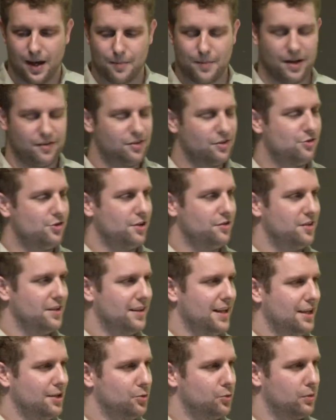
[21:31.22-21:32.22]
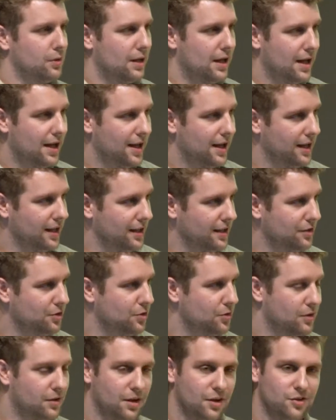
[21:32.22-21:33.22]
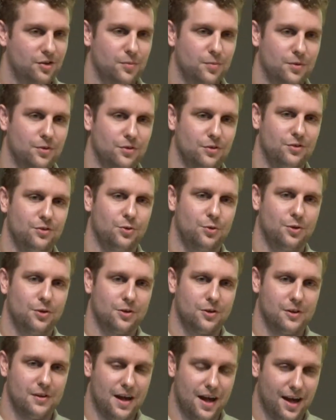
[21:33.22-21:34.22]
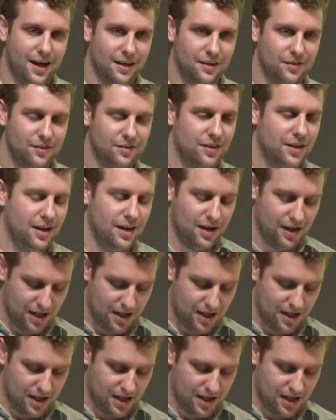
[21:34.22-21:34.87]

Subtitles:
I'm not suggesting that you lie to your customers or your clients.